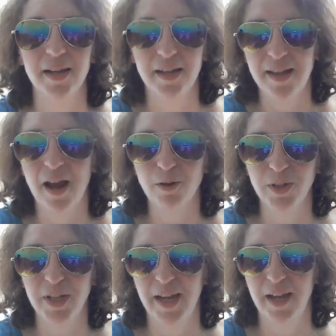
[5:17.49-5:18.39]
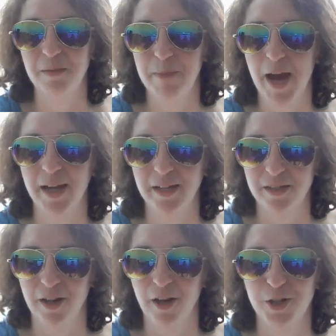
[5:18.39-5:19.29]
not only getting back in
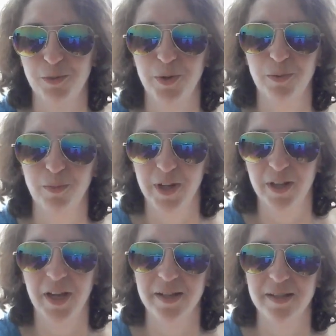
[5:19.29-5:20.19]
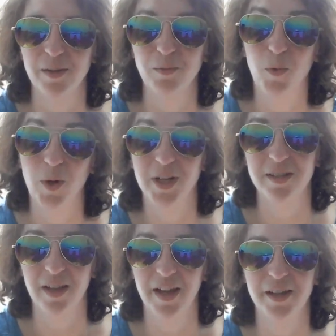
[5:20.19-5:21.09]
touch with realizing what
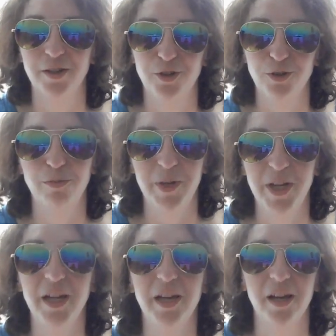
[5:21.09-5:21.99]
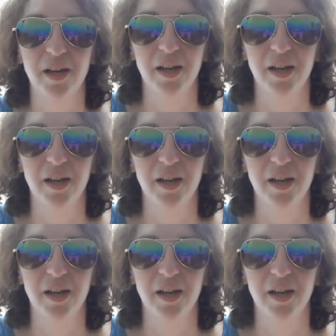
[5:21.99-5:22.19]
it's like to be